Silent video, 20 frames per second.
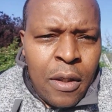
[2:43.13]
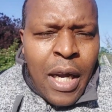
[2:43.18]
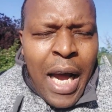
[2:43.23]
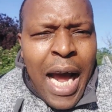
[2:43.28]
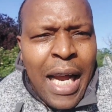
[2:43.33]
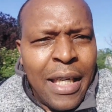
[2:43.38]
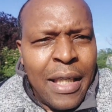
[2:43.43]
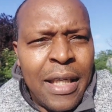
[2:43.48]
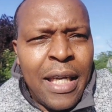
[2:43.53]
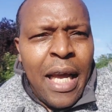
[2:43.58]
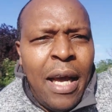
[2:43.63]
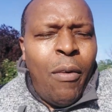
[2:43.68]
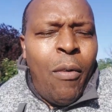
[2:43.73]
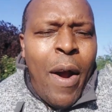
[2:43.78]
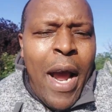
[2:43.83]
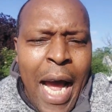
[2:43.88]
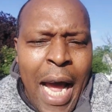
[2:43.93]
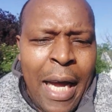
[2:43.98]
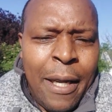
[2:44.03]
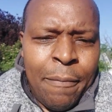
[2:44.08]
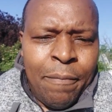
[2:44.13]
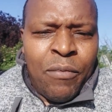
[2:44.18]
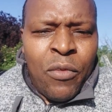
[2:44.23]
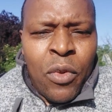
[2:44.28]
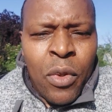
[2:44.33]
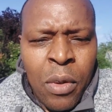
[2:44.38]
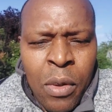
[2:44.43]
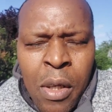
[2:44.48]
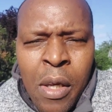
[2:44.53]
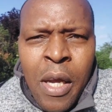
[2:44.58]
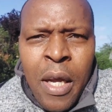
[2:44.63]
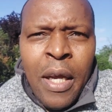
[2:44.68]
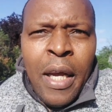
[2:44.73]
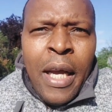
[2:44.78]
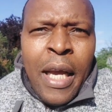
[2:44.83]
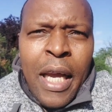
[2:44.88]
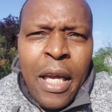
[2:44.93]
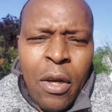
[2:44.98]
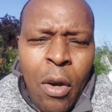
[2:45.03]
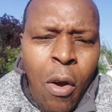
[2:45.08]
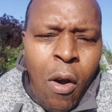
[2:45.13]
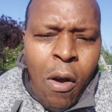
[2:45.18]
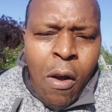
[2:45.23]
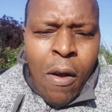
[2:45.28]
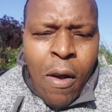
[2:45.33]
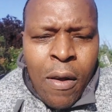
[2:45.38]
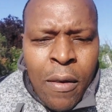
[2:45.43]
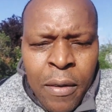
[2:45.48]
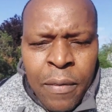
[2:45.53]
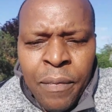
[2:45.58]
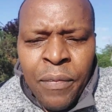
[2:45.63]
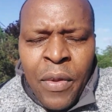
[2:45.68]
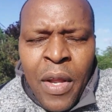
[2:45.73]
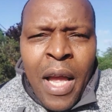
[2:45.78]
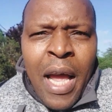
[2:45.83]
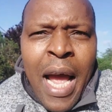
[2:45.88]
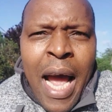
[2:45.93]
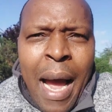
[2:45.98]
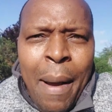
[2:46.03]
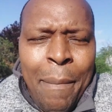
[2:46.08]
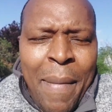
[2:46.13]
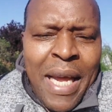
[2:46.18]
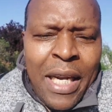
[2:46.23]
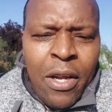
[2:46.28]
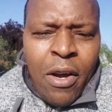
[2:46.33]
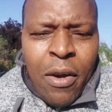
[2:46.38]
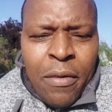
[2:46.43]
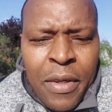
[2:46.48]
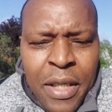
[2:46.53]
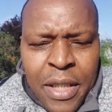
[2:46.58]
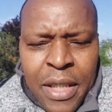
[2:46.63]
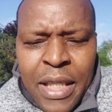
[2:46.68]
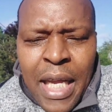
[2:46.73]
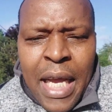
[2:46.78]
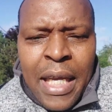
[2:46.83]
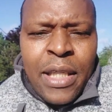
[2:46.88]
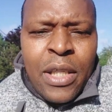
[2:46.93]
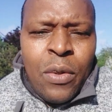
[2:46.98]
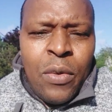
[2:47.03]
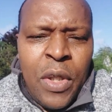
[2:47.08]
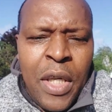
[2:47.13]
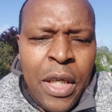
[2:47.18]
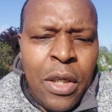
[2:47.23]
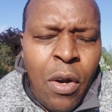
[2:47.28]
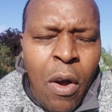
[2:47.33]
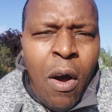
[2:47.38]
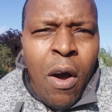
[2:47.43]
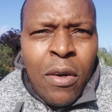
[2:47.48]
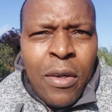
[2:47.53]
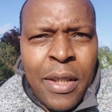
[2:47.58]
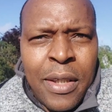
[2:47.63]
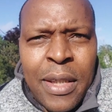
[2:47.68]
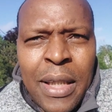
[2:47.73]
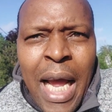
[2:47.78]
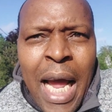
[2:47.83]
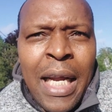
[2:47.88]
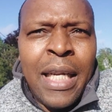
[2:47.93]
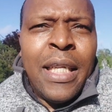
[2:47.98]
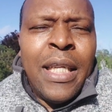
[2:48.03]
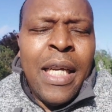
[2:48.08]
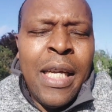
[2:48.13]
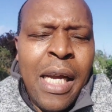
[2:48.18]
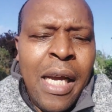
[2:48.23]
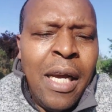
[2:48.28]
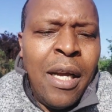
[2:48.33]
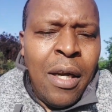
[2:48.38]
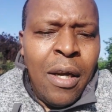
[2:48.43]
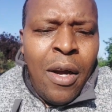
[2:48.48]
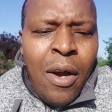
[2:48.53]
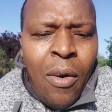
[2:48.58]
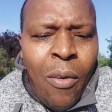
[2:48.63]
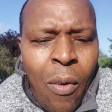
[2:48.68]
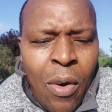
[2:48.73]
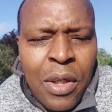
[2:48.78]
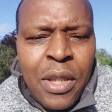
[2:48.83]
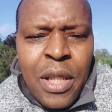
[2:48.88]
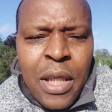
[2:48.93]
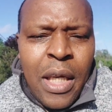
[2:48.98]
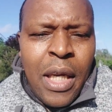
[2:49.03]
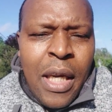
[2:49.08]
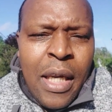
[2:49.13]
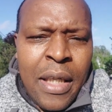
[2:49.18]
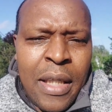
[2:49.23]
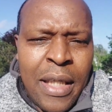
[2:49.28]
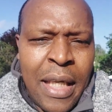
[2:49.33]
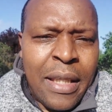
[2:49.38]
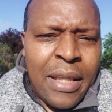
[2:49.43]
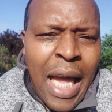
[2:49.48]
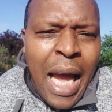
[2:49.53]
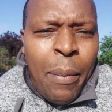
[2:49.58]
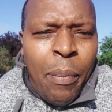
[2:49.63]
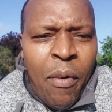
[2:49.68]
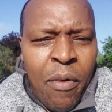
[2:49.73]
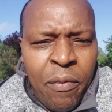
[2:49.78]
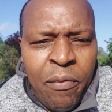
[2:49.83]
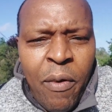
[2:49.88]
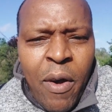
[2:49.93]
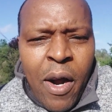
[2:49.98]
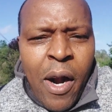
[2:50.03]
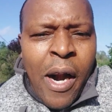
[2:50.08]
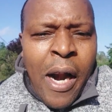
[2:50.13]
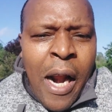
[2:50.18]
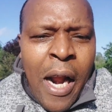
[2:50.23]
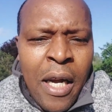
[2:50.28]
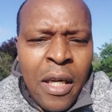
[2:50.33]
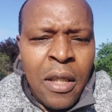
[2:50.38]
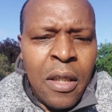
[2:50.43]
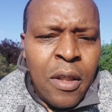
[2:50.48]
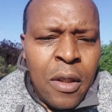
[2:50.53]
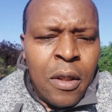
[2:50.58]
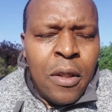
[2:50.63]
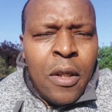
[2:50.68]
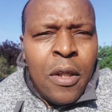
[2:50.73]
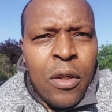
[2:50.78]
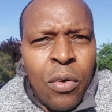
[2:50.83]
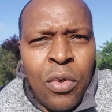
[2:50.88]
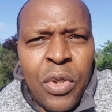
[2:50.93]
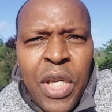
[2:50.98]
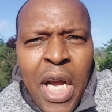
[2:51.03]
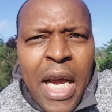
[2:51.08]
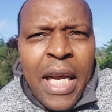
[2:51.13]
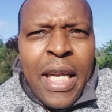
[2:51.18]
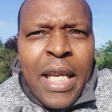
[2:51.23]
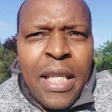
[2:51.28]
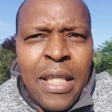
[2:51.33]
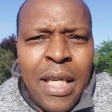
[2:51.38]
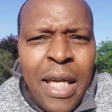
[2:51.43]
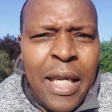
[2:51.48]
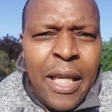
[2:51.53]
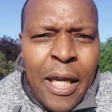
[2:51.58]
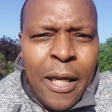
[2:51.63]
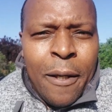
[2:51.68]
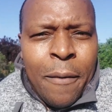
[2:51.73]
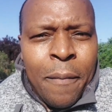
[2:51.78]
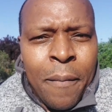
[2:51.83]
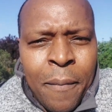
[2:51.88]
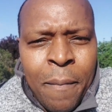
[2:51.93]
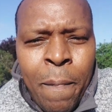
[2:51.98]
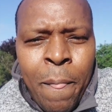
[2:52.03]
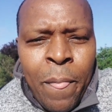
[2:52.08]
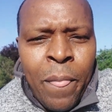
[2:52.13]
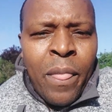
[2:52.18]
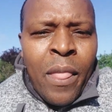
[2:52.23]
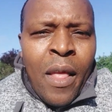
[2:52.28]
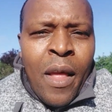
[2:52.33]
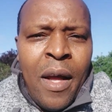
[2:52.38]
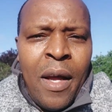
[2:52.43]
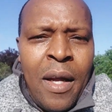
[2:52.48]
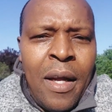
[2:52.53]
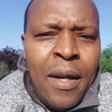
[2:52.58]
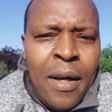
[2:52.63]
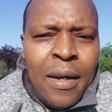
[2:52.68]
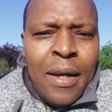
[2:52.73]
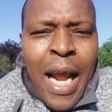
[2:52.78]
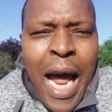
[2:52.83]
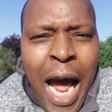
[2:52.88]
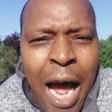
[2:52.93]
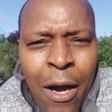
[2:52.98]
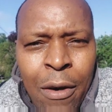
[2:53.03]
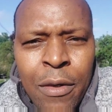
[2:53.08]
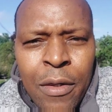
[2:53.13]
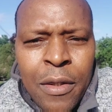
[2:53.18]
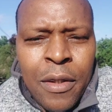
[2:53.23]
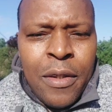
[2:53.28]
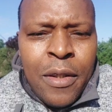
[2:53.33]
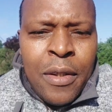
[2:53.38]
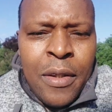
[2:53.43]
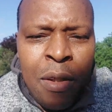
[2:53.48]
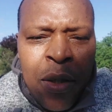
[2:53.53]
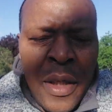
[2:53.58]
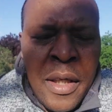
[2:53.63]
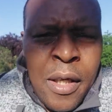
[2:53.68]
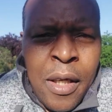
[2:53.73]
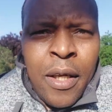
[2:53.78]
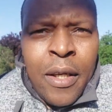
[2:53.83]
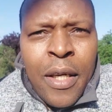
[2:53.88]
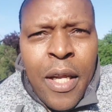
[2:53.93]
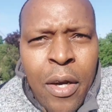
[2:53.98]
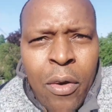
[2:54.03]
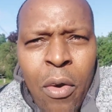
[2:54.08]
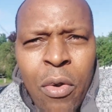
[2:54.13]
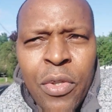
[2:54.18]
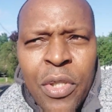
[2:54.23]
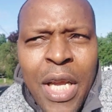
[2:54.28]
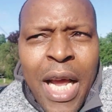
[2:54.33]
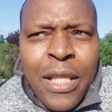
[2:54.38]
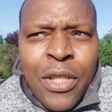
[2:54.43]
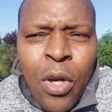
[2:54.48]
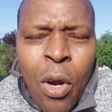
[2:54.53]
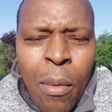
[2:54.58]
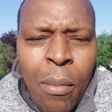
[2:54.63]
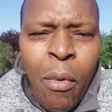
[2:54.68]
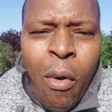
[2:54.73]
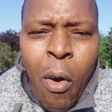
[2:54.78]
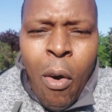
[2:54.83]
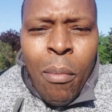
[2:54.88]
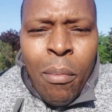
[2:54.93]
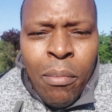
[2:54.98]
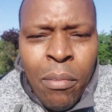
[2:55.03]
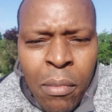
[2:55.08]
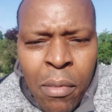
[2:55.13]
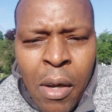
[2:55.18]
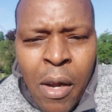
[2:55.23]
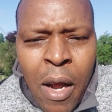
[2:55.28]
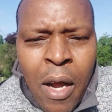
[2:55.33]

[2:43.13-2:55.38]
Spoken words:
And they were, and many of the states who did not understand what the type of crusade is leading. Now, the rules has come home